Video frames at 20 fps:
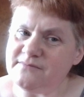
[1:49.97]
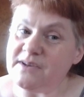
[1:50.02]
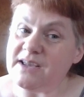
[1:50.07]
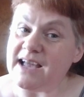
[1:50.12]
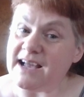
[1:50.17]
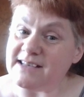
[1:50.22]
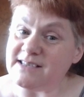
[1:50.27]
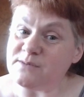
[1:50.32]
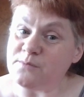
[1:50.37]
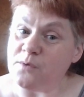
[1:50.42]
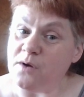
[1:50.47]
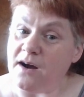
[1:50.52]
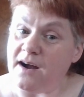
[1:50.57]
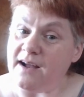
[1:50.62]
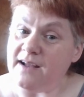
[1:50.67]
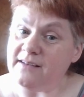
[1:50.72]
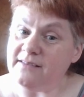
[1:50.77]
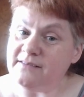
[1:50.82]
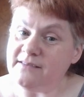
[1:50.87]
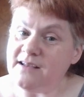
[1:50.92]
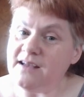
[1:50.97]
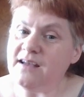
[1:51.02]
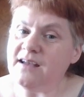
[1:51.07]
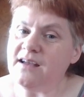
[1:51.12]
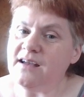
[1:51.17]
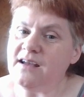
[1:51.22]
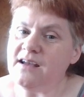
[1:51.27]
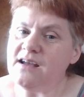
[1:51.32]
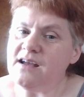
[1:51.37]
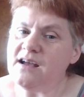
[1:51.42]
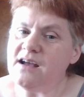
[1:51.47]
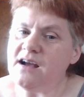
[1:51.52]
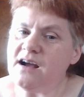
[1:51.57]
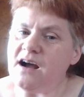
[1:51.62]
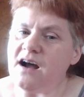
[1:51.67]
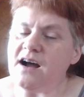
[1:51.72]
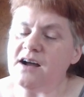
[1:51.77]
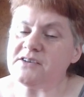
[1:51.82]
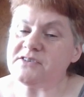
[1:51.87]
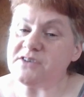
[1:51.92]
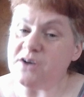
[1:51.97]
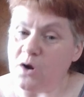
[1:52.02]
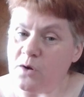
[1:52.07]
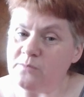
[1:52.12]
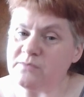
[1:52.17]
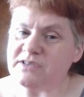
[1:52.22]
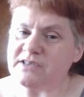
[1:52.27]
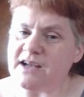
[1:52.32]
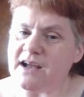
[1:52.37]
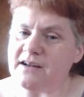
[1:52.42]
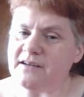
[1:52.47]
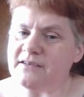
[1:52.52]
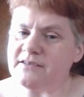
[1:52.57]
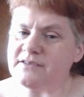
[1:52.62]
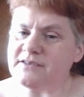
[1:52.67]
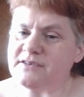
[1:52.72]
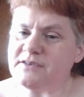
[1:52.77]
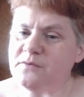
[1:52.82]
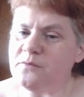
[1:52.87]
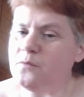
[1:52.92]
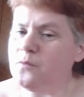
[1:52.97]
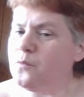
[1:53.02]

Guess what? Us homesteaders